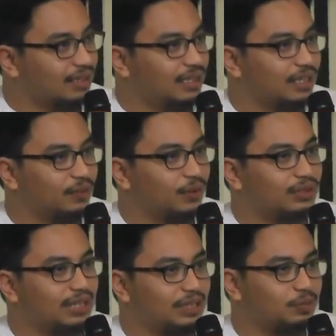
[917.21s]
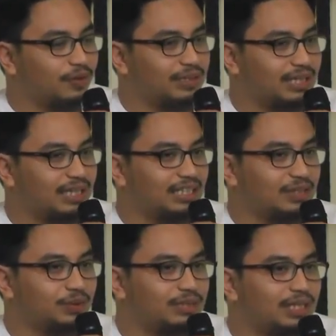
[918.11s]
It was, as Professor
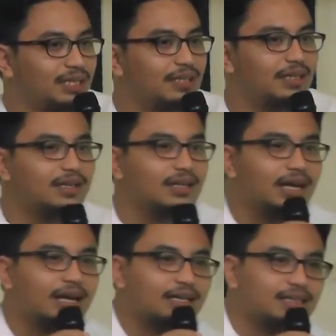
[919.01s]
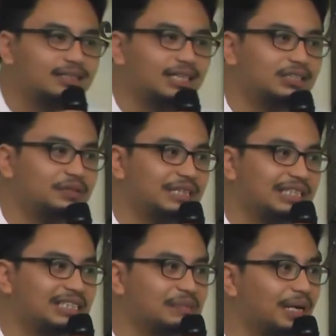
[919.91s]
Al-Attas was saying, at the stage of the
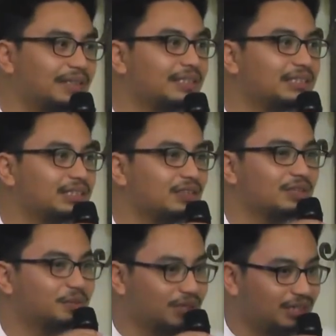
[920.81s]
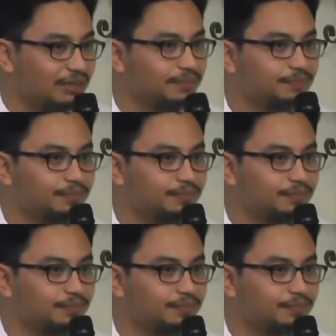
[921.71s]
Islamization of the body.